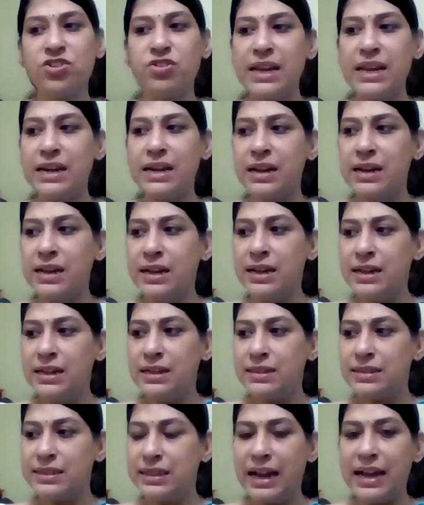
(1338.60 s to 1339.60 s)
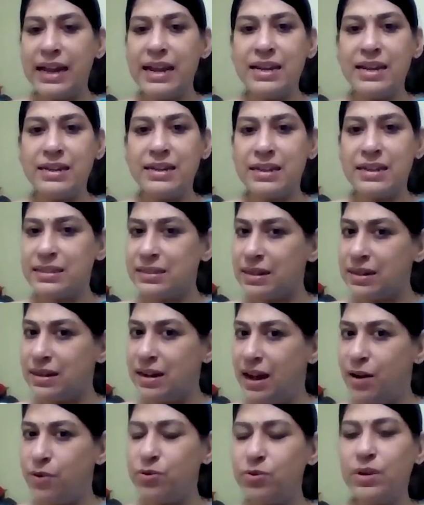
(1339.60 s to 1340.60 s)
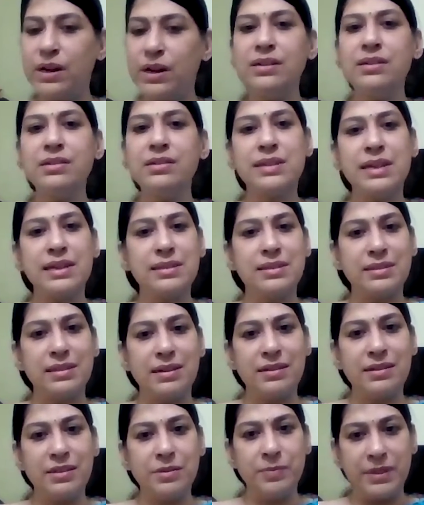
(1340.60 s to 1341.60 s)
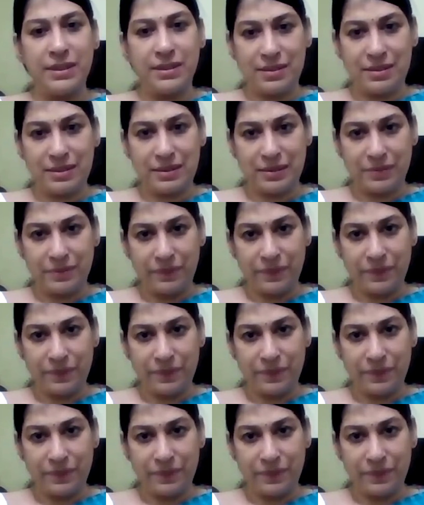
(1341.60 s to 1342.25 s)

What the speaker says: train scientists in how to understand sentiments.